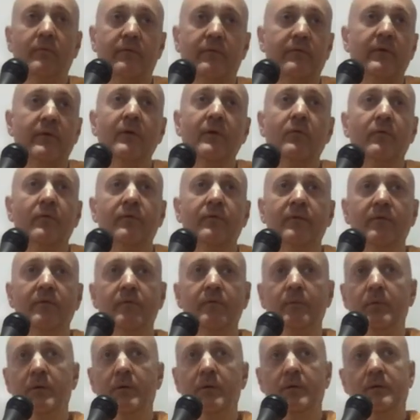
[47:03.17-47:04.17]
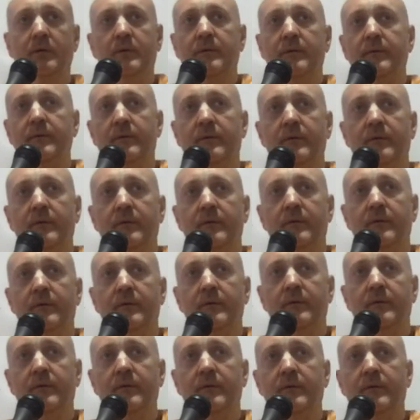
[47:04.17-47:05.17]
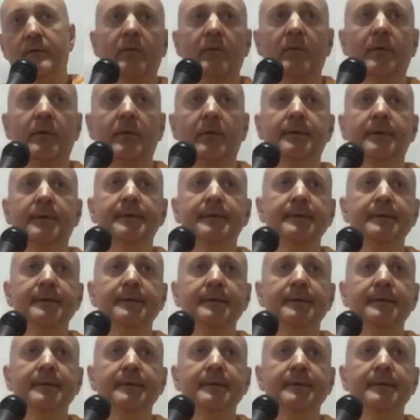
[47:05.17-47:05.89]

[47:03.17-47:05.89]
It's inconceivable. It's inconceivable.